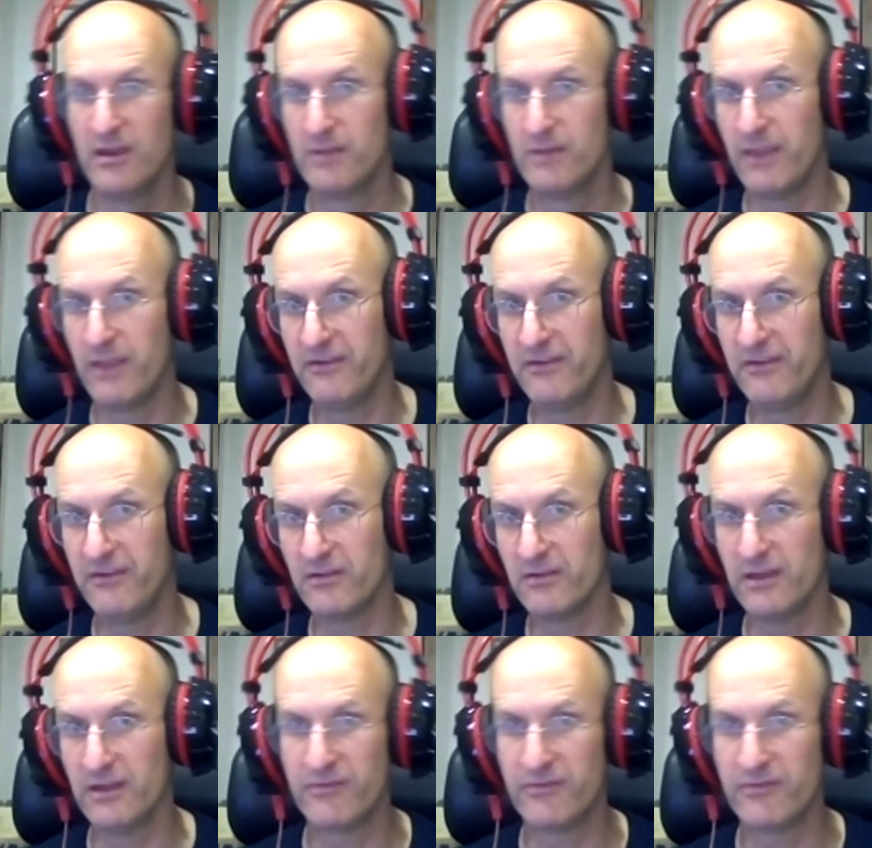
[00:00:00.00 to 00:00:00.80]

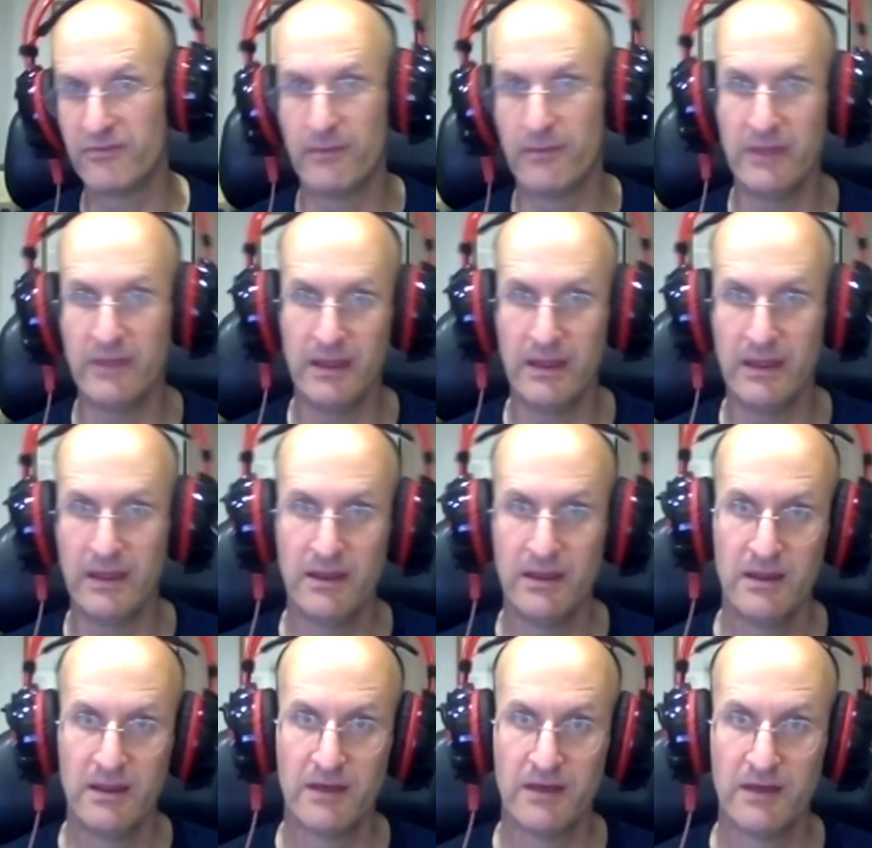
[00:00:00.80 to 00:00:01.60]
basically from the
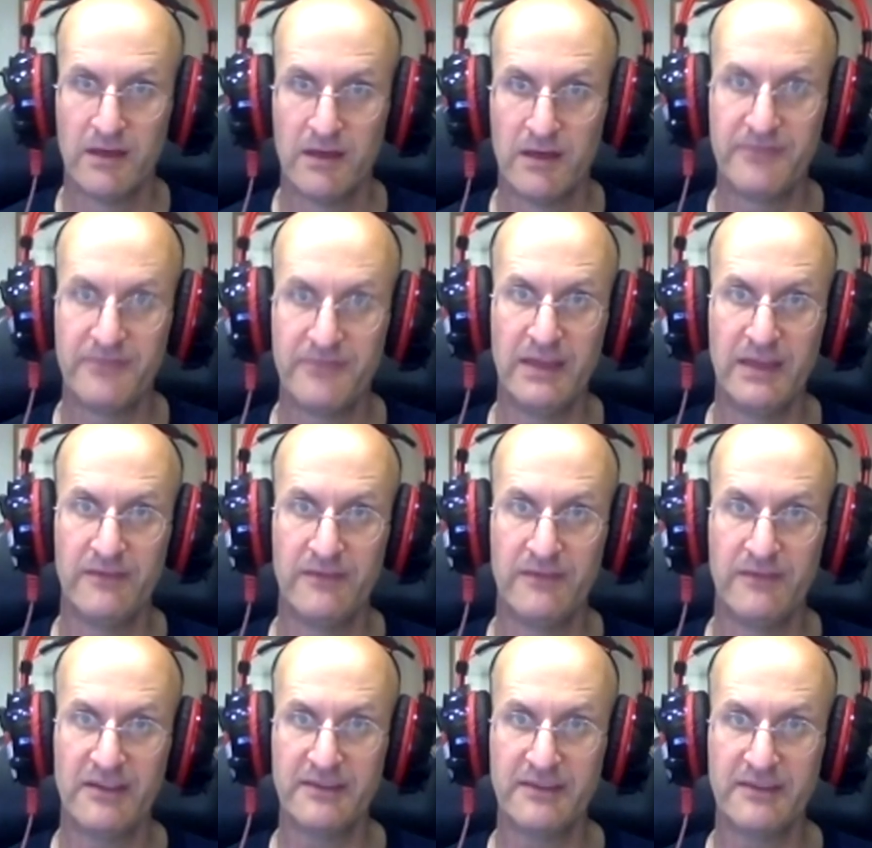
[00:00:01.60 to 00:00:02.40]
15th,
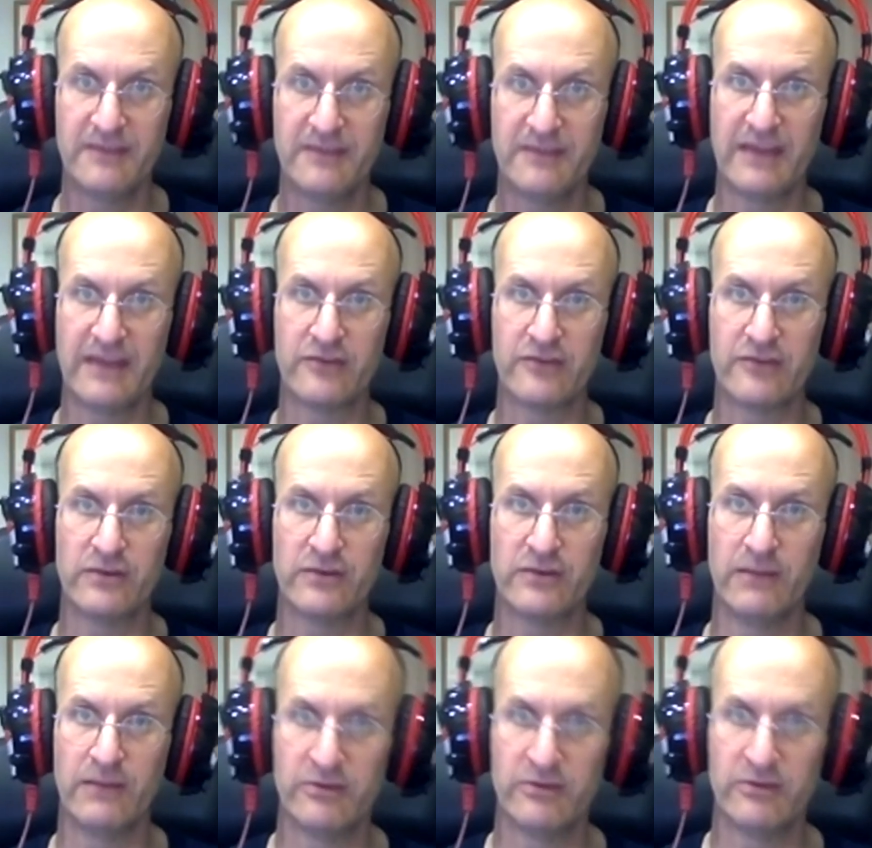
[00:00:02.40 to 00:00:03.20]
16th
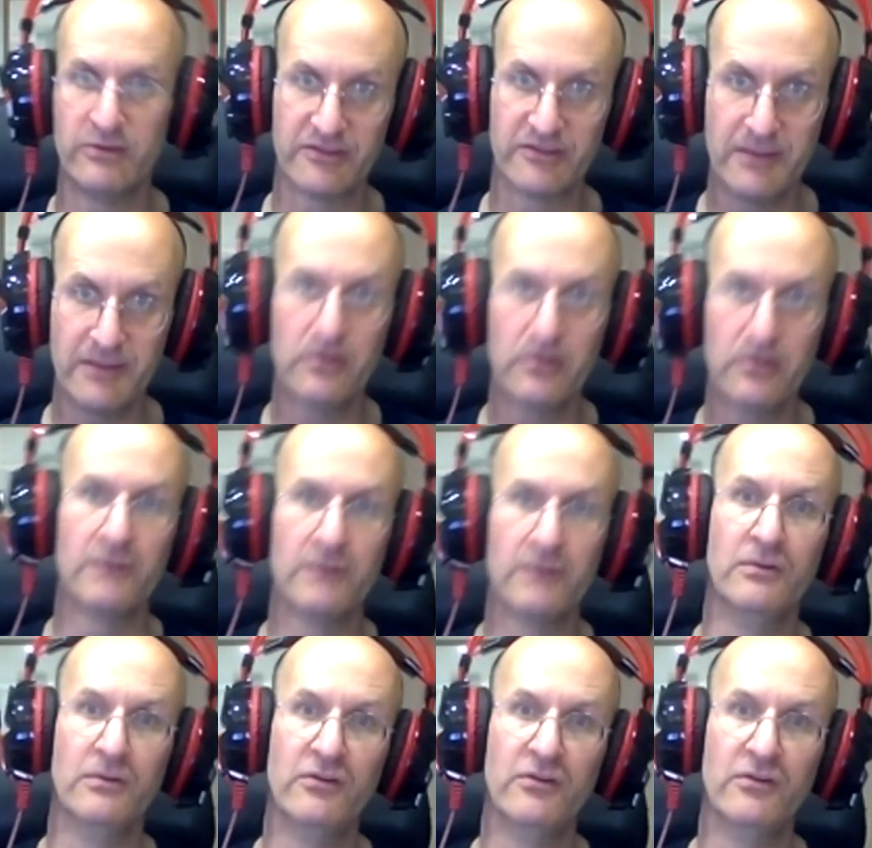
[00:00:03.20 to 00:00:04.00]
century, in which a similar
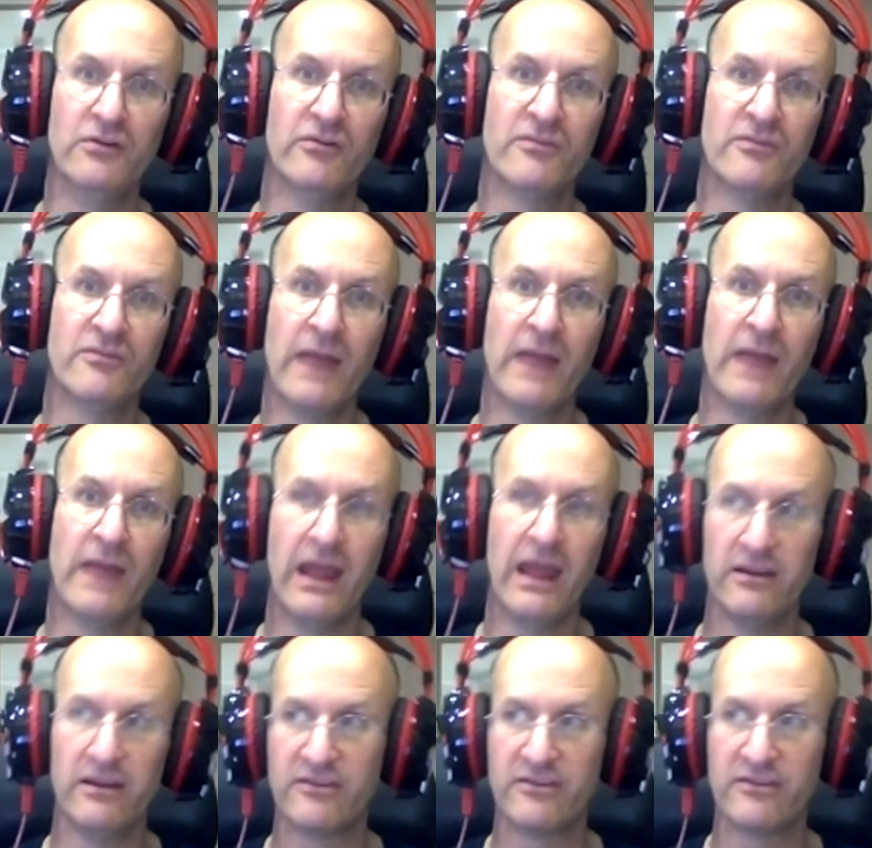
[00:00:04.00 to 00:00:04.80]
move was
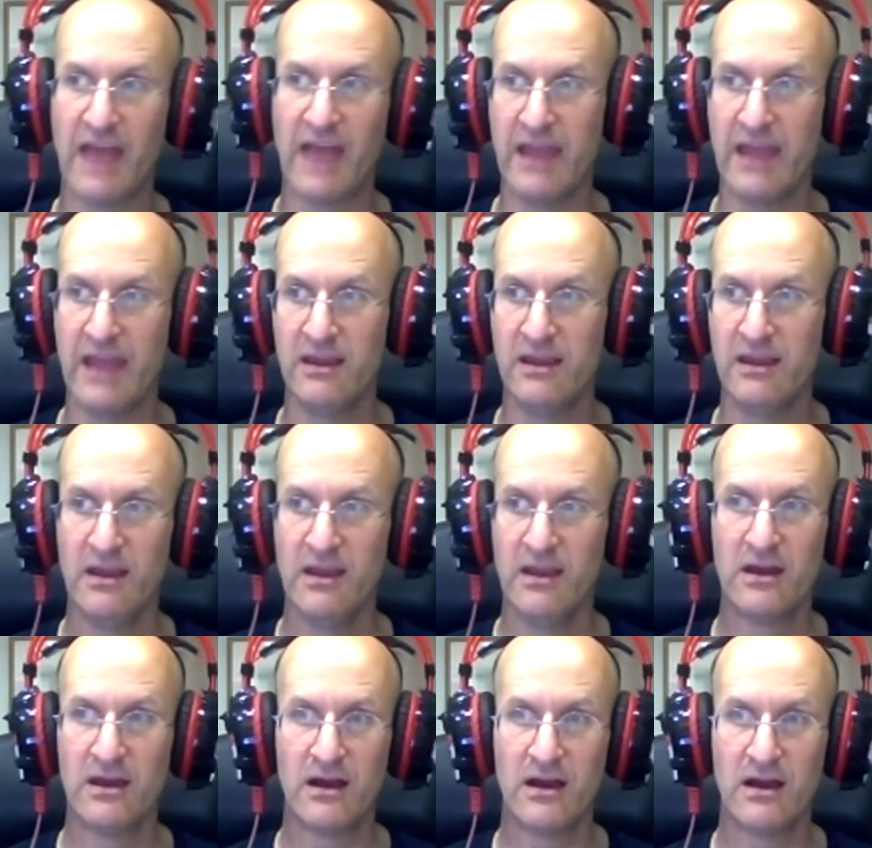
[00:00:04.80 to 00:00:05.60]
made to say
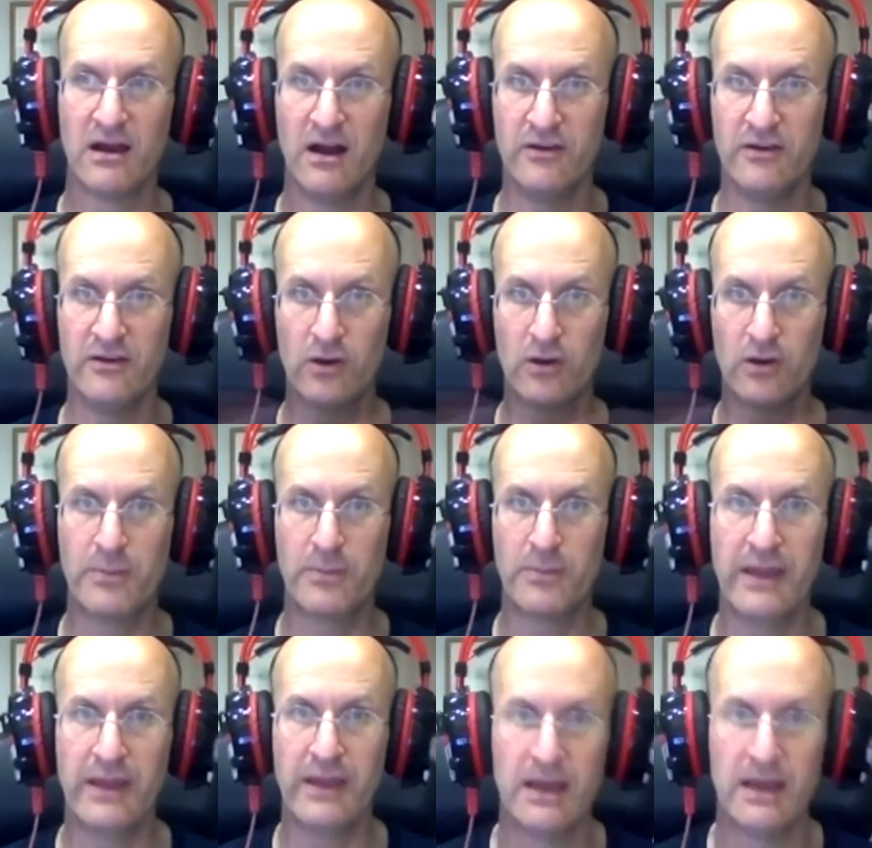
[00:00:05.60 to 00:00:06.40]

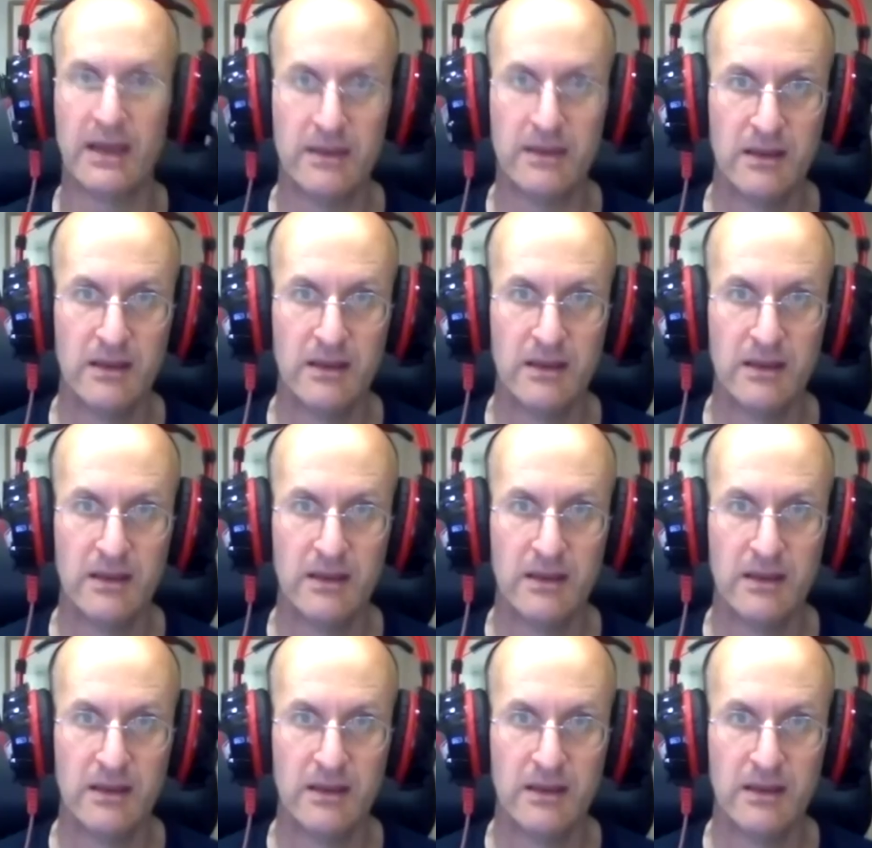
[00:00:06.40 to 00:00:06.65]
European